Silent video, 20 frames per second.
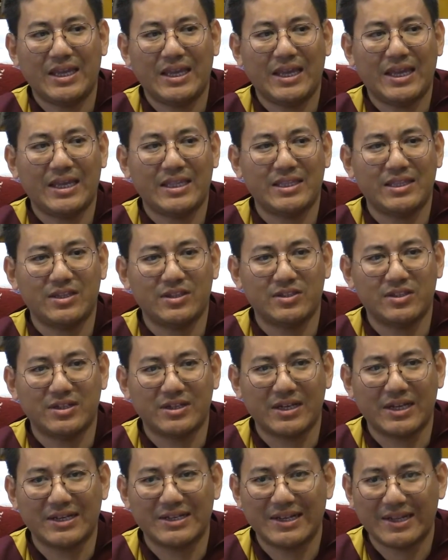
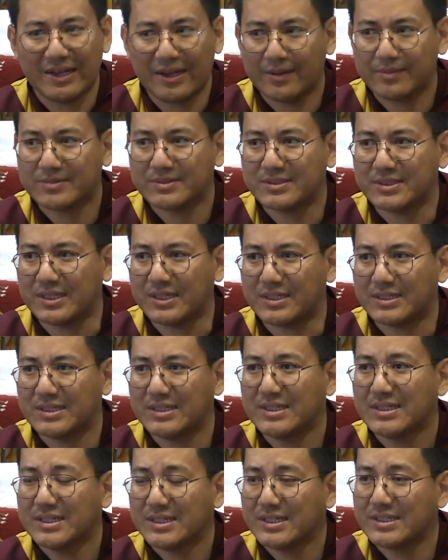and get upset,
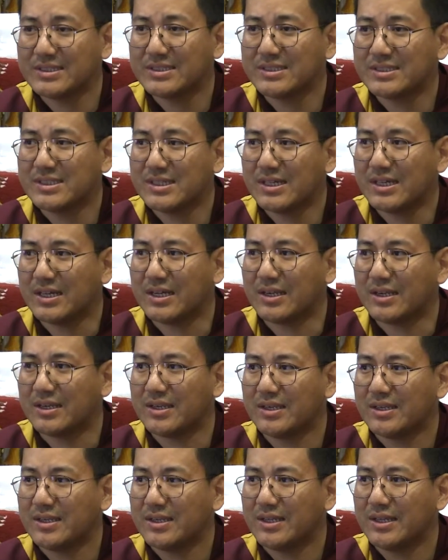is
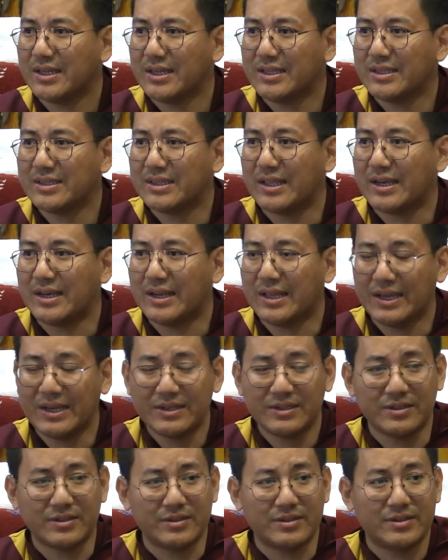still in the
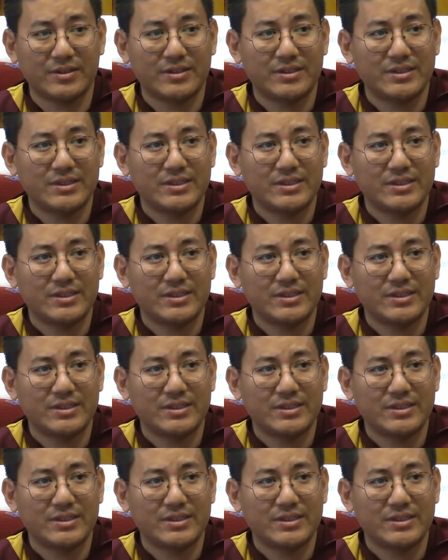letter,